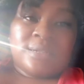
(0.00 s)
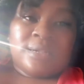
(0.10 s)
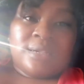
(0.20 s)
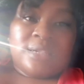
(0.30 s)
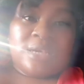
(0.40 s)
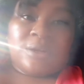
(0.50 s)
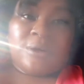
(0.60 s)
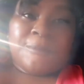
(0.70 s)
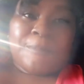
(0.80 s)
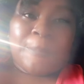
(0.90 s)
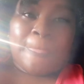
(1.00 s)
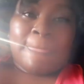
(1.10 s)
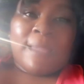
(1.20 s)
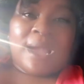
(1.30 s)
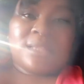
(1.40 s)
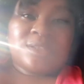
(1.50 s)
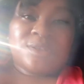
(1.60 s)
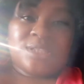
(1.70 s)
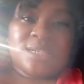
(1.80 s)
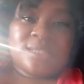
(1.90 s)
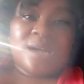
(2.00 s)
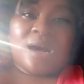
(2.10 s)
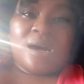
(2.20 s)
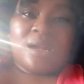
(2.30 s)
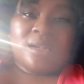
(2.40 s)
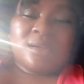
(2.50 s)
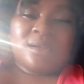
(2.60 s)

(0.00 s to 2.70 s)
you know. And so she's on